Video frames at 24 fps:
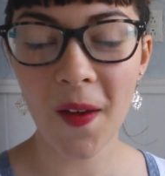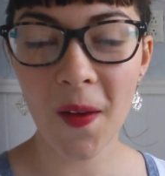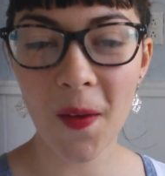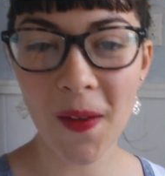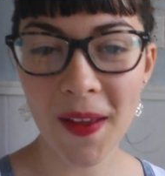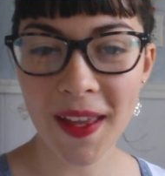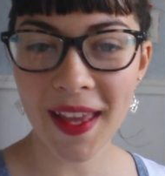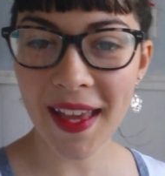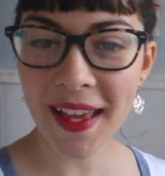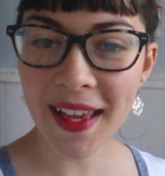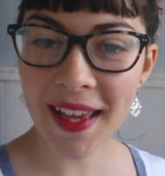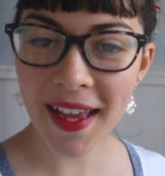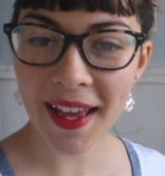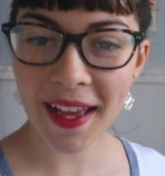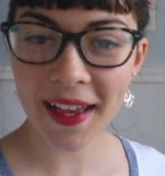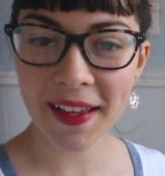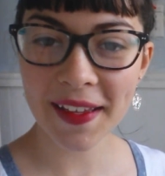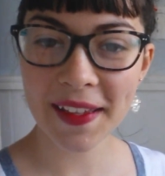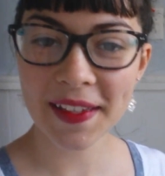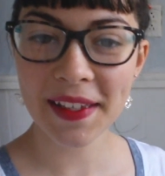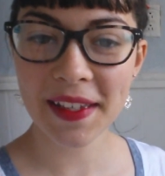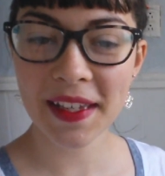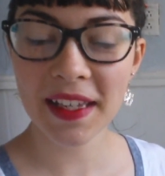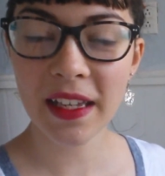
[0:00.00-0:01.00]
Okay,
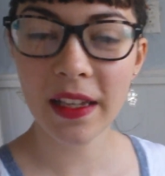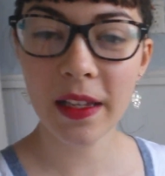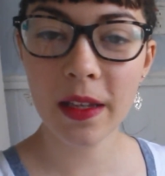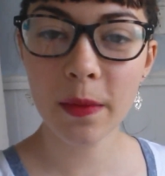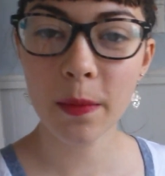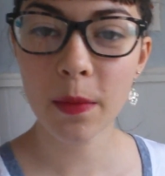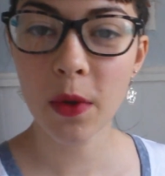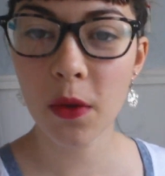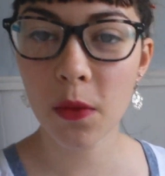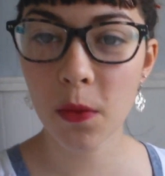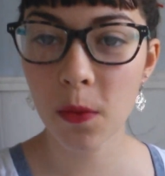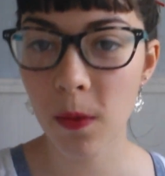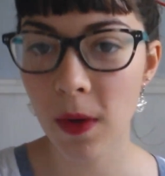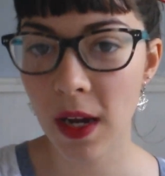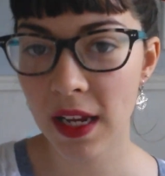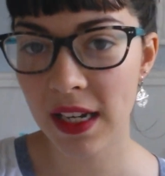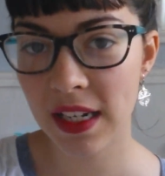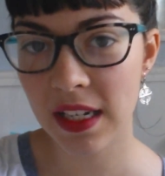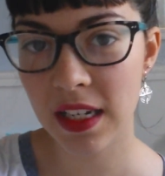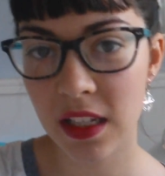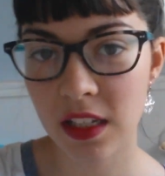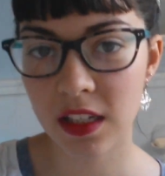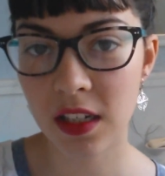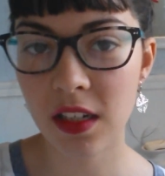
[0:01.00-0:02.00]
I am
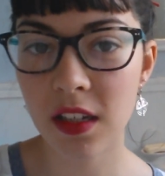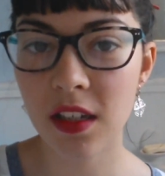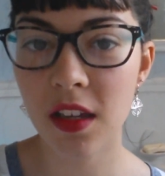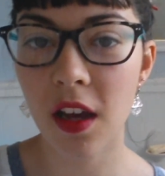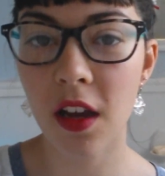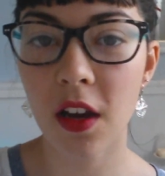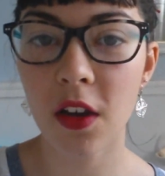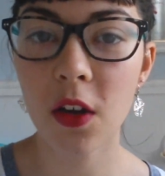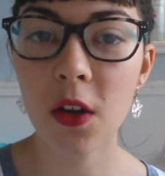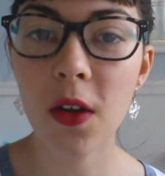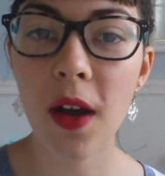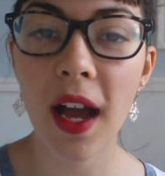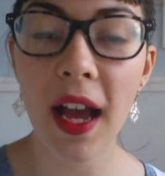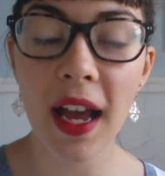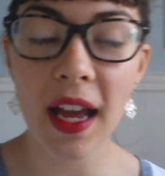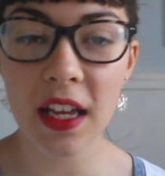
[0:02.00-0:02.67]
ready to go.